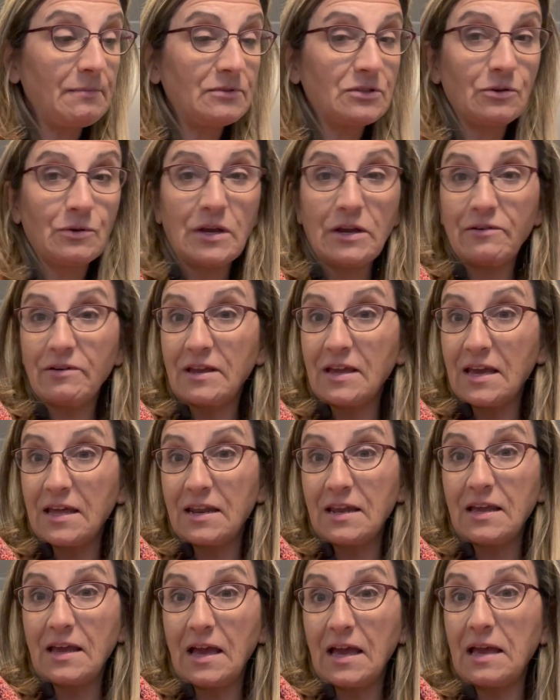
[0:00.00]
So here
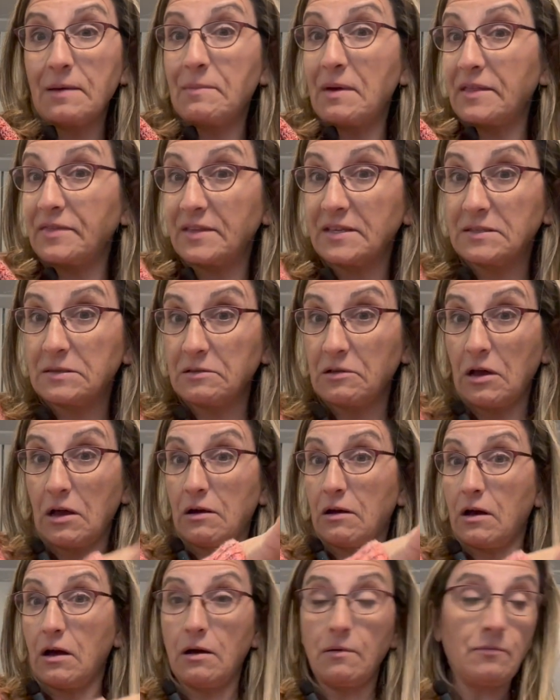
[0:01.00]
again, I am at this
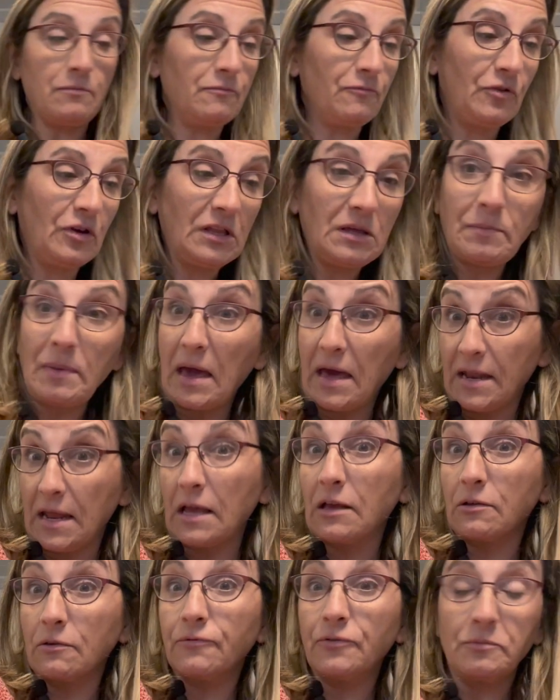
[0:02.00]
really bad
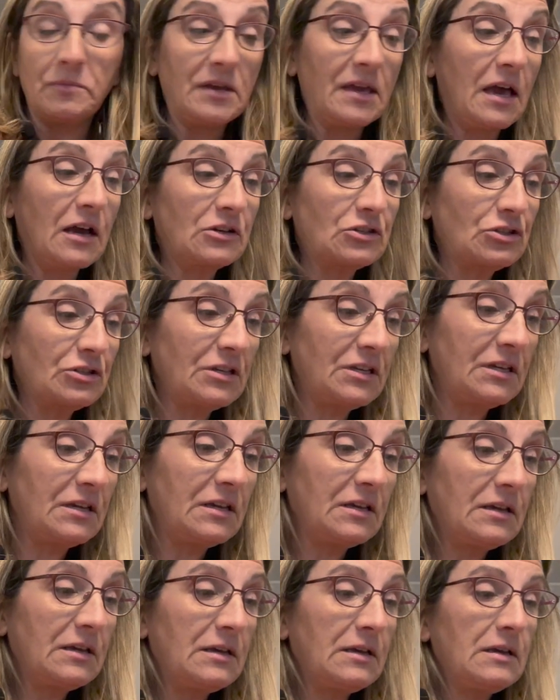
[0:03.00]
angle for me actually.
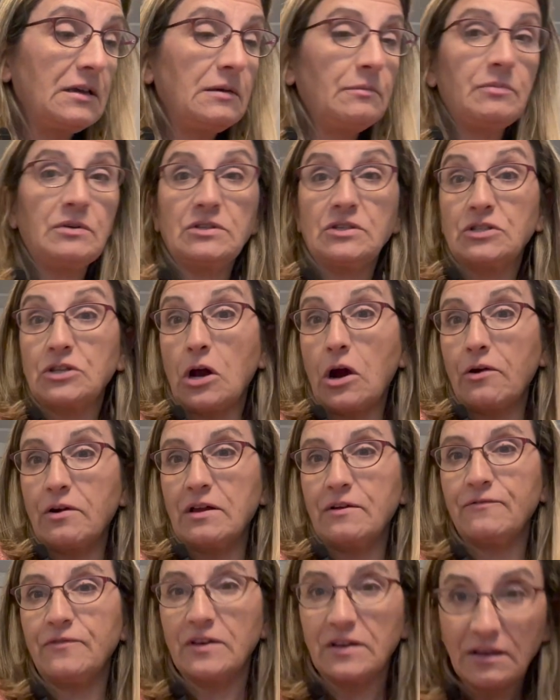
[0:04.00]
But sorry
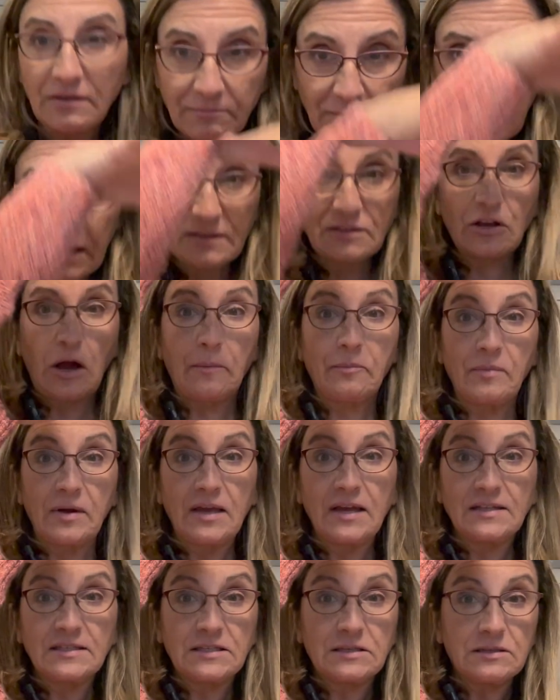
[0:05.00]
if my top of my
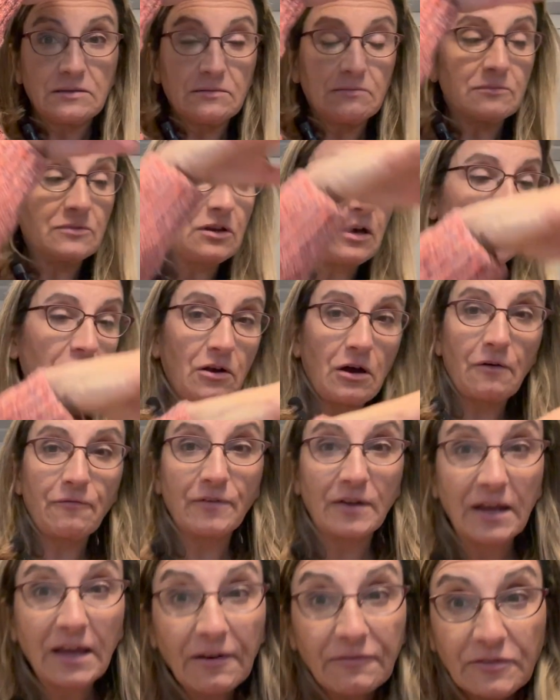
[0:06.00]
head's cut off
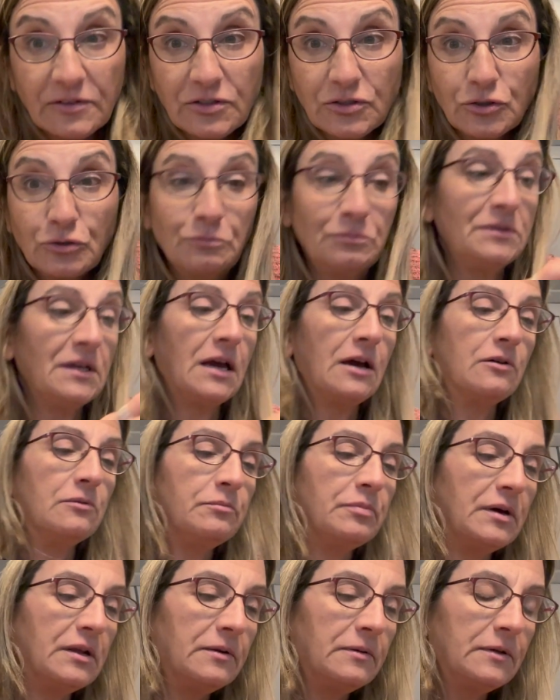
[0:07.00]
and I have to stoop down,
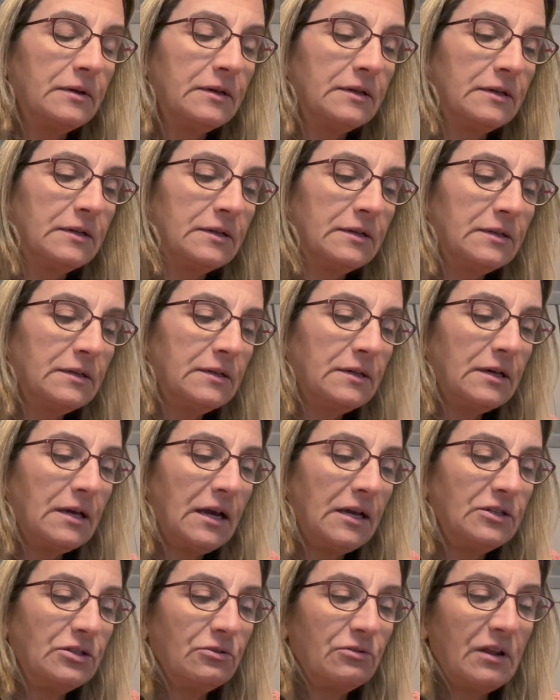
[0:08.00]
but
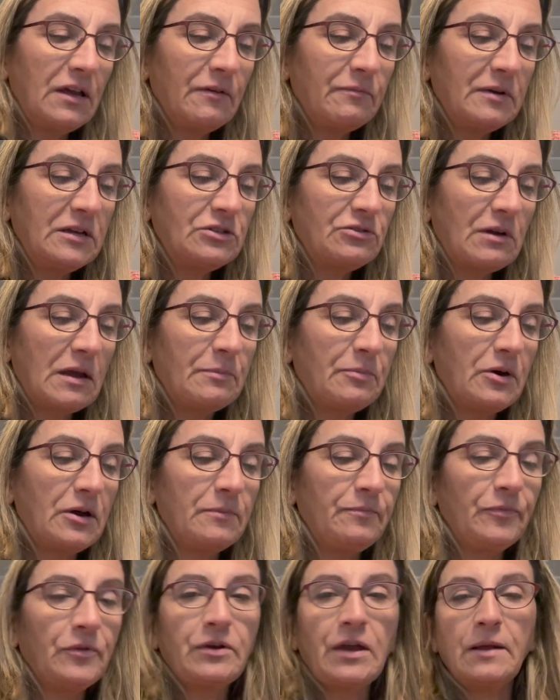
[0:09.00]
I don't have my tripod.
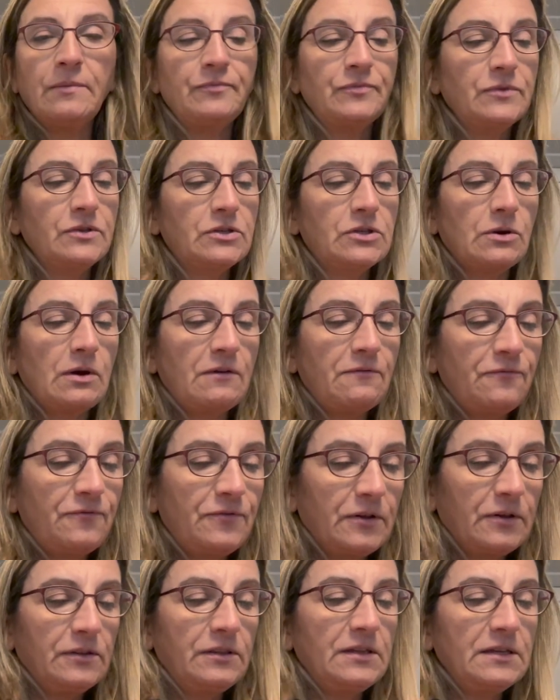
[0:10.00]
Okay, so I
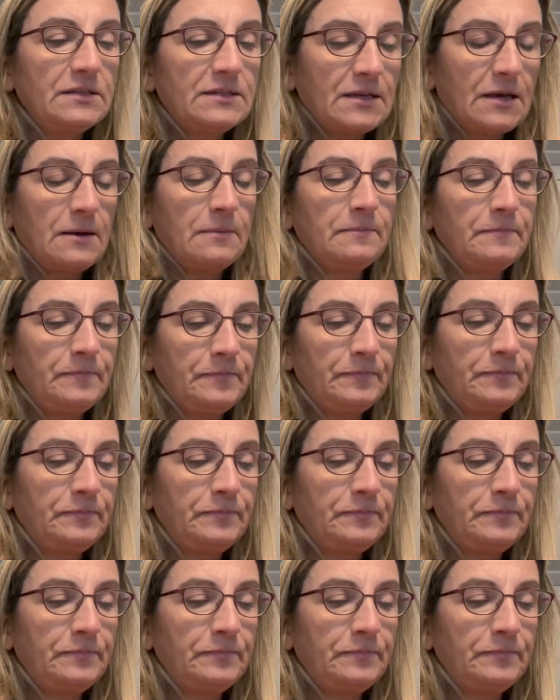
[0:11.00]
filled this up.